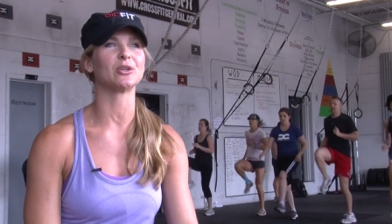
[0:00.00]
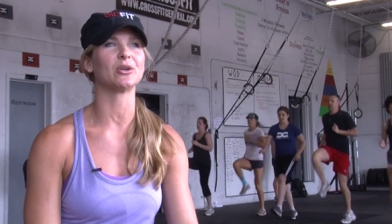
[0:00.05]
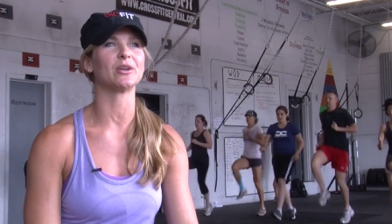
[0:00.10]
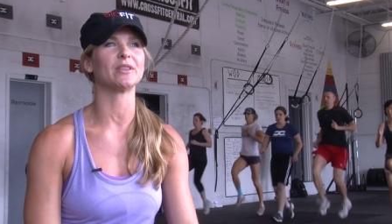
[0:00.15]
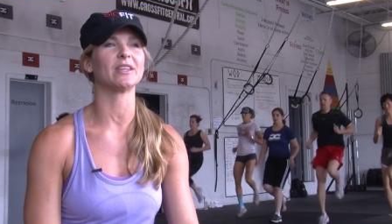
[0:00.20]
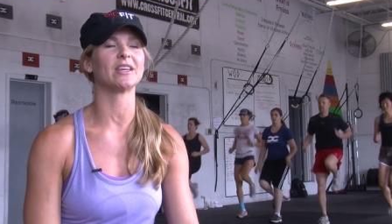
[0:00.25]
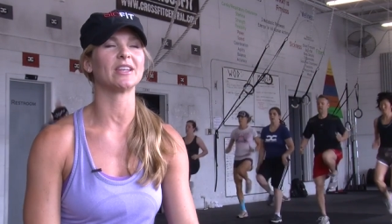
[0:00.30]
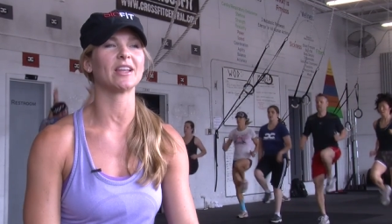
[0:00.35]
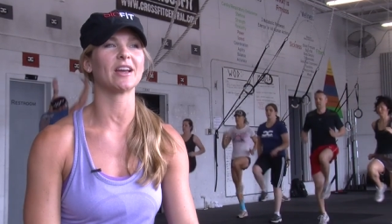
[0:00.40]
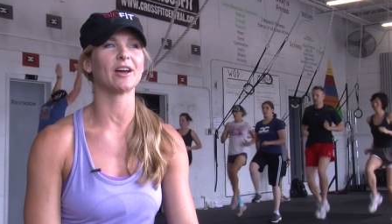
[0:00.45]
And
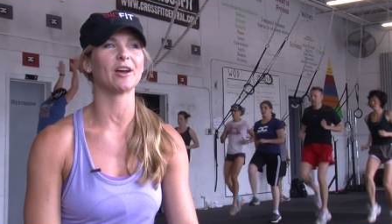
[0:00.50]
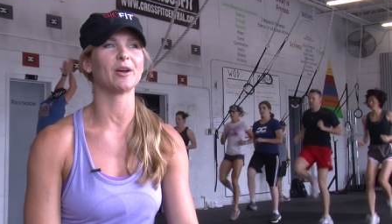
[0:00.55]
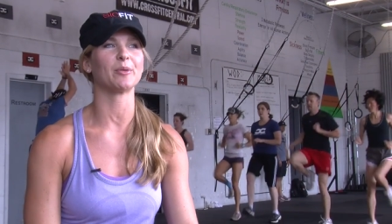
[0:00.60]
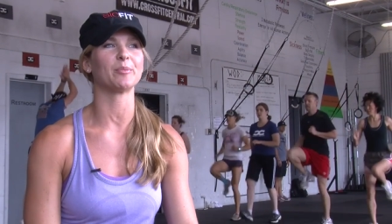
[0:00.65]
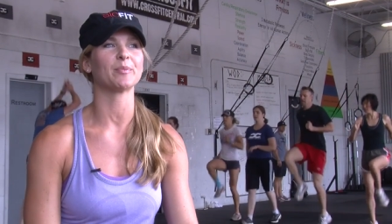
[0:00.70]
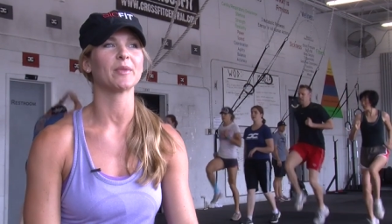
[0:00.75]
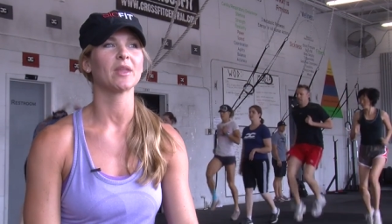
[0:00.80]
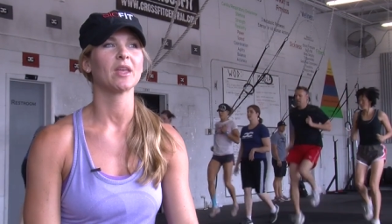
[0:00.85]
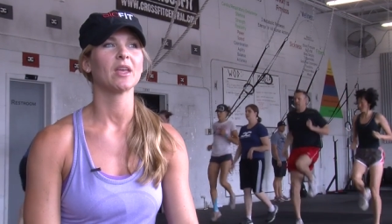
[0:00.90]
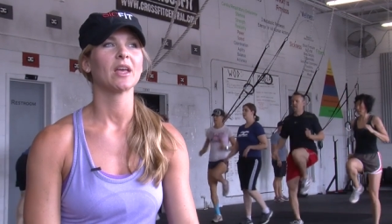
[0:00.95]
then um,
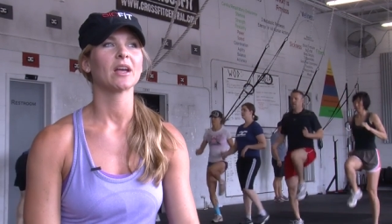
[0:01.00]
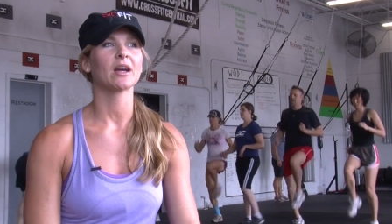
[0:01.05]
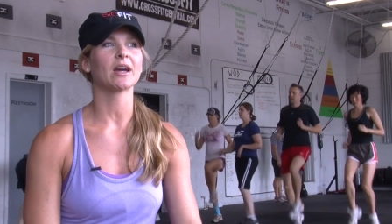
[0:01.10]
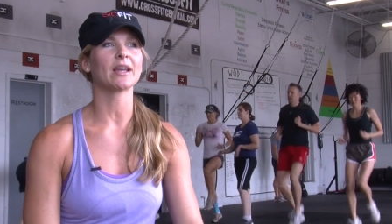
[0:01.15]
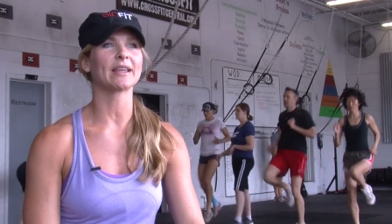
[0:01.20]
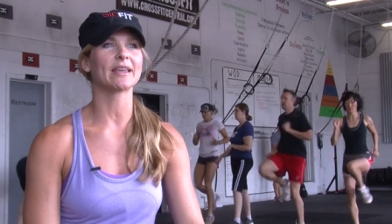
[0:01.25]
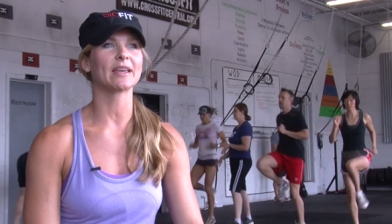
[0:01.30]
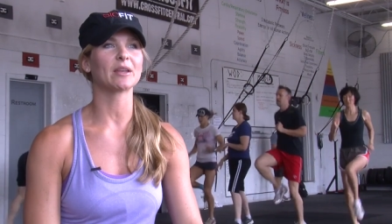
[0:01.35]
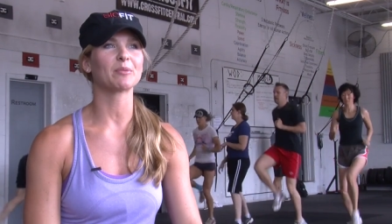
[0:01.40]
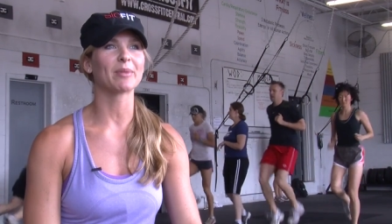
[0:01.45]
kind
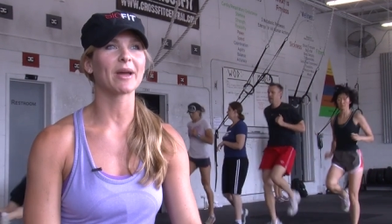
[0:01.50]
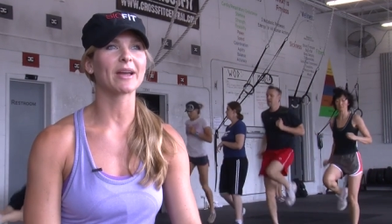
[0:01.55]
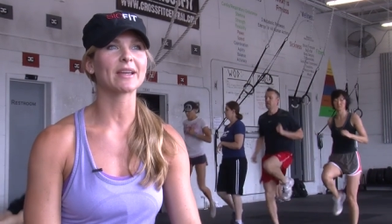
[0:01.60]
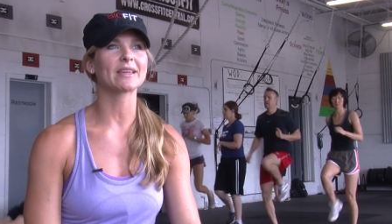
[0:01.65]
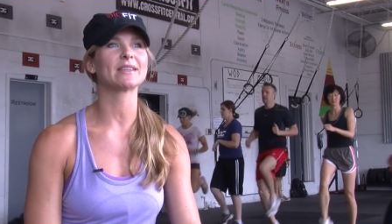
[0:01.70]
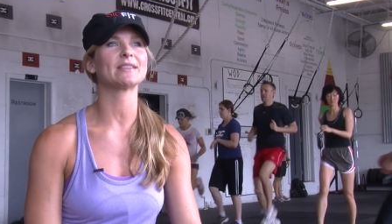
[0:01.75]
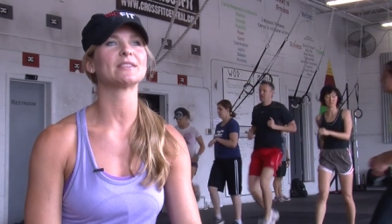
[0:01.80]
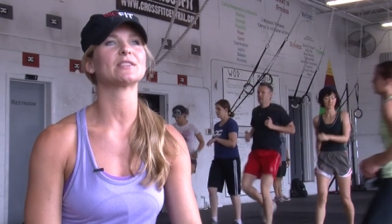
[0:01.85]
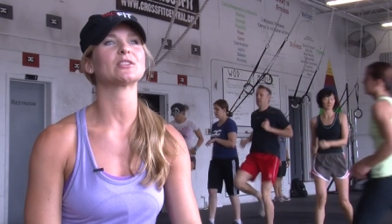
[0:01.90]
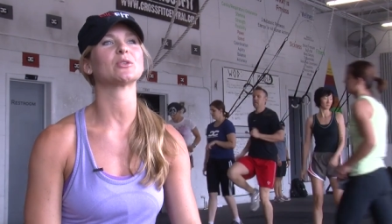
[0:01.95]
of getting back
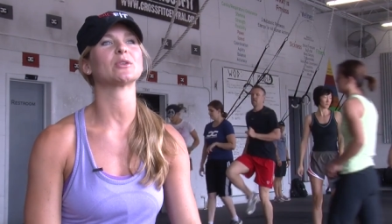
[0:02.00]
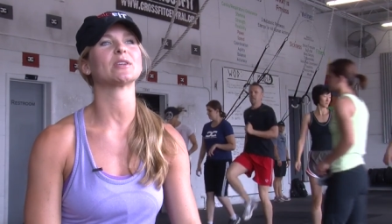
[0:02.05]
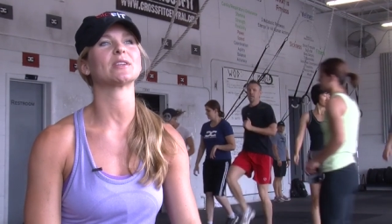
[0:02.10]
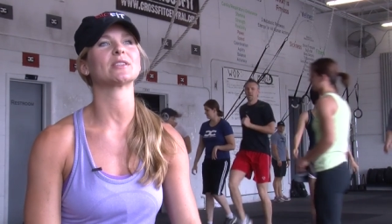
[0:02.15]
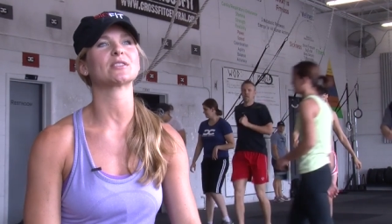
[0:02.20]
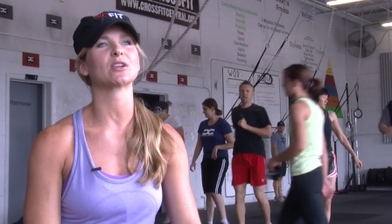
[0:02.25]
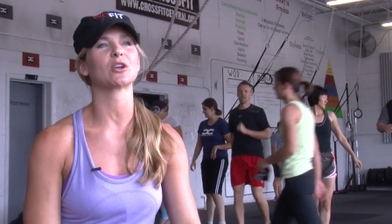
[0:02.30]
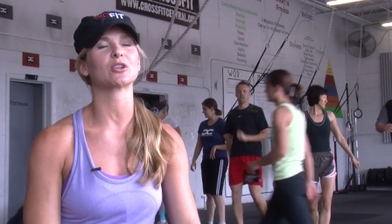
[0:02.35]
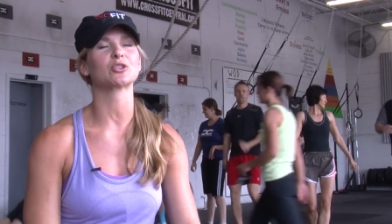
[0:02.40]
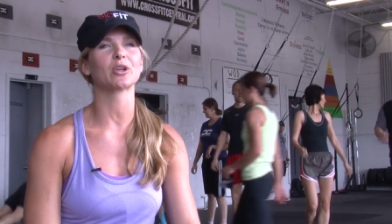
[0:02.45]
into it,
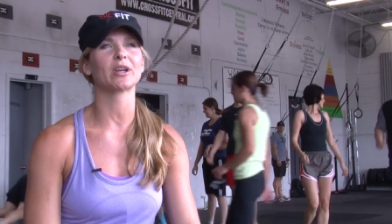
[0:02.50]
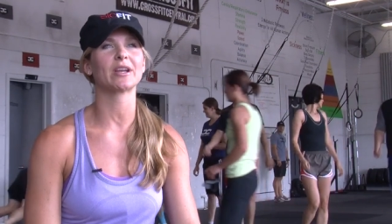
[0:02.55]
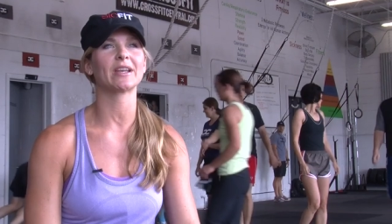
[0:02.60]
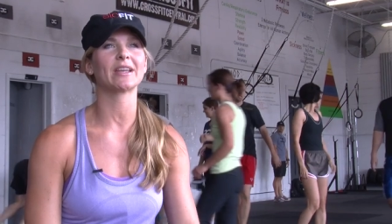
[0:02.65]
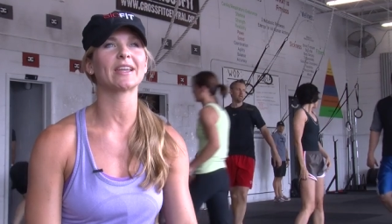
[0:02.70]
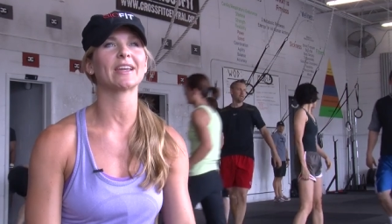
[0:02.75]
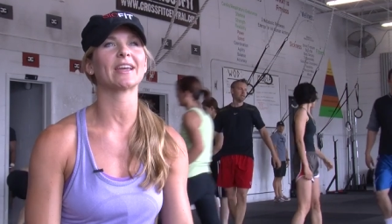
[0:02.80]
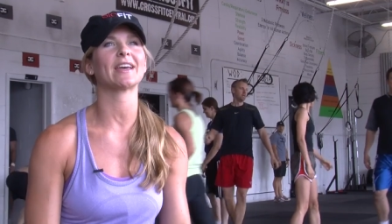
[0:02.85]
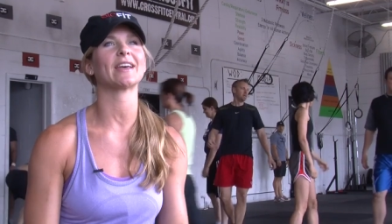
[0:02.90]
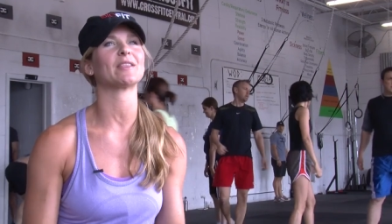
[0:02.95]
start training
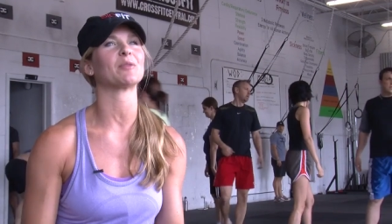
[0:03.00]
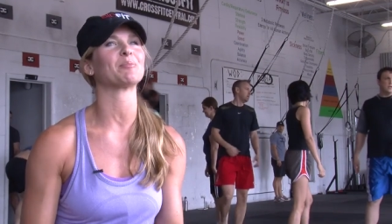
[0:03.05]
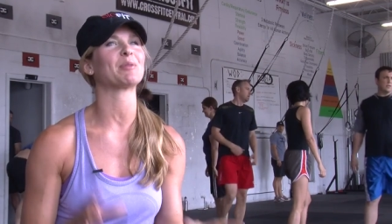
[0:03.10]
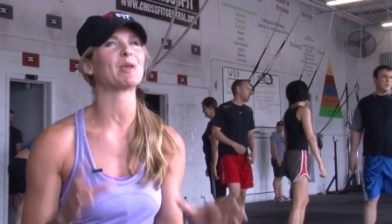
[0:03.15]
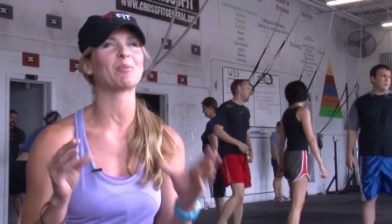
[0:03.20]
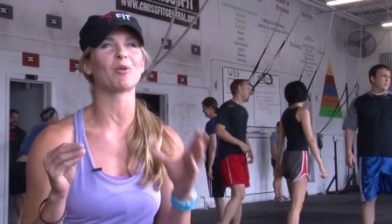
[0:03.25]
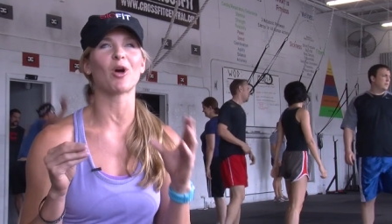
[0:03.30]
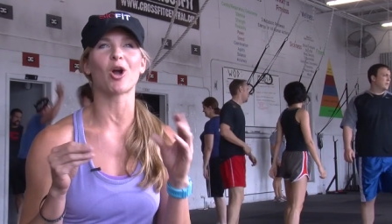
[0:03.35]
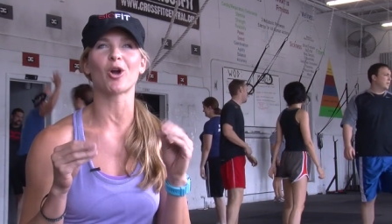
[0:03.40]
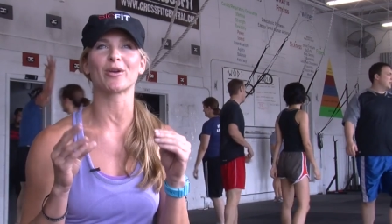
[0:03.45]
again. Then
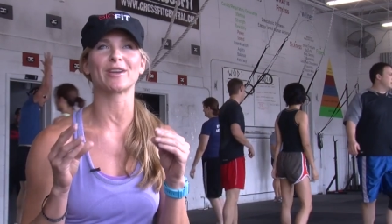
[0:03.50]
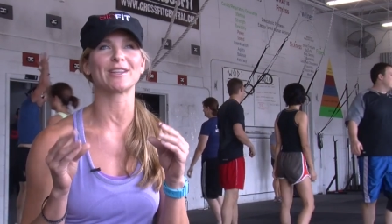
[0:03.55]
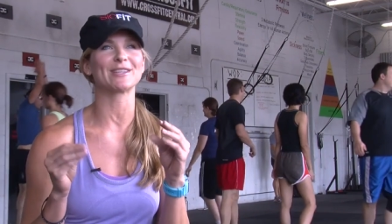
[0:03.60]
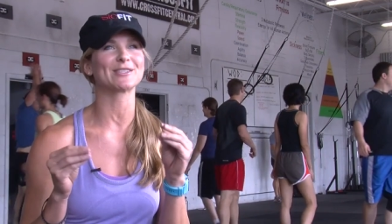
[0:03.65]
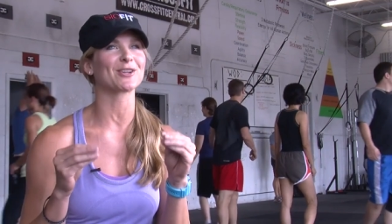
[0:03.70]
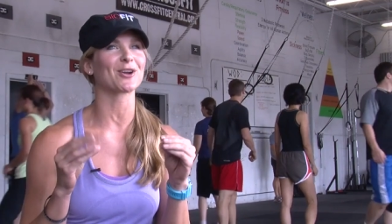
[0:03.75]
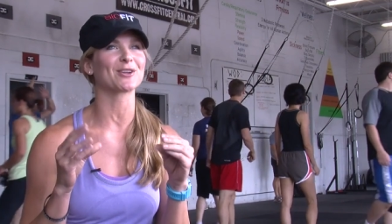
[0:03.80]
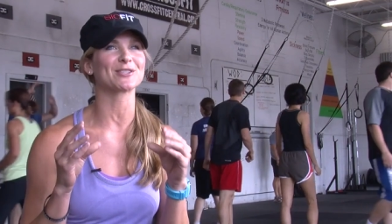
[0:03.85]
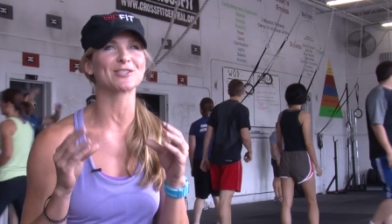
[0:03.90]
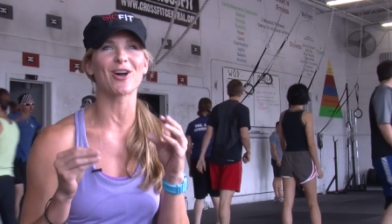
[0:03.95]
people already
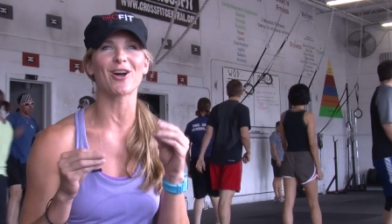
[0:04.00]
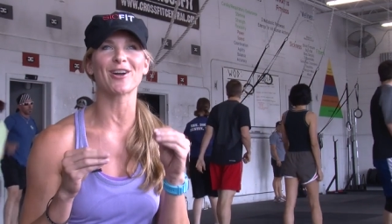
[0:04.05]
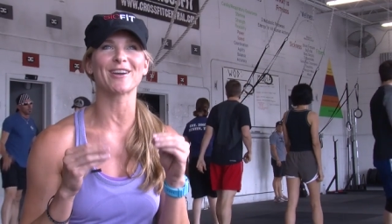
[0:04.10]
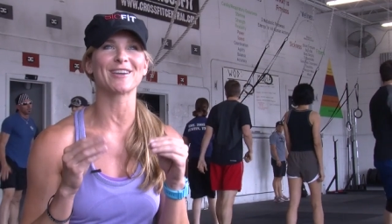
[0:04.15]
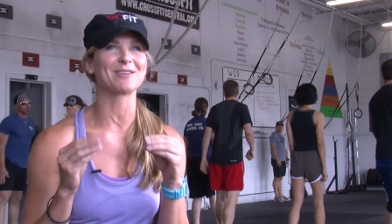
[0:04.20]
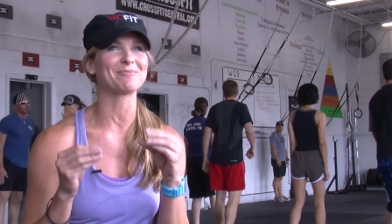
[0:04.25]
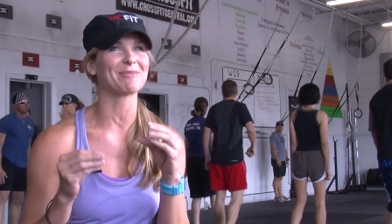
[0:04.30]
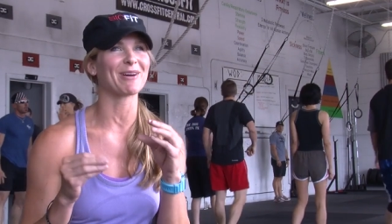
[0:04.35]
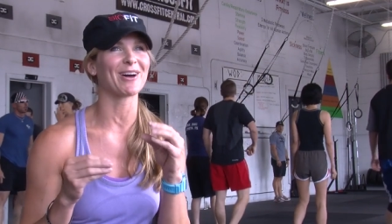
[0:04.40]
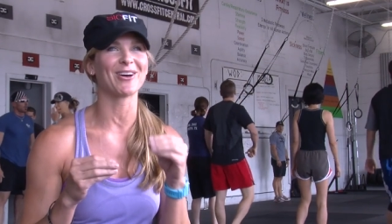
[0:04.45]
start
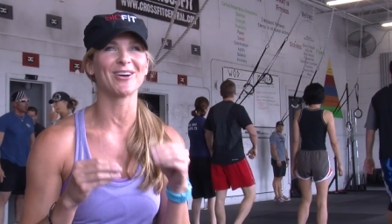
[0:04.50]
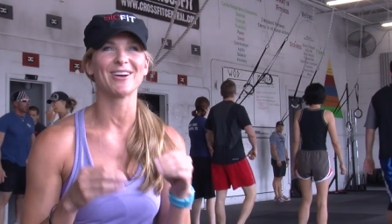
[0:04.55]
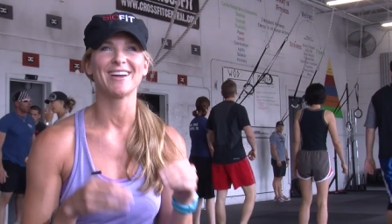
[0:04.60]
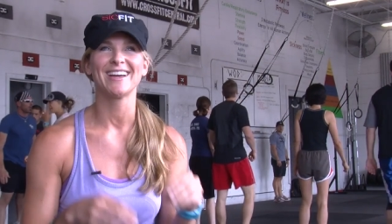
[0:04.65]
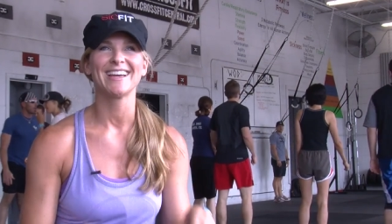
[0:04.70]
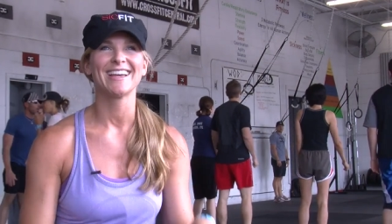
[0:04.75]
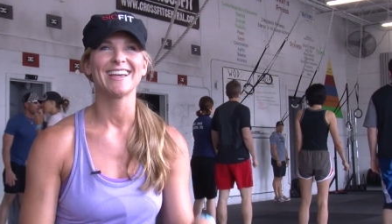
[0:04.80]
talking about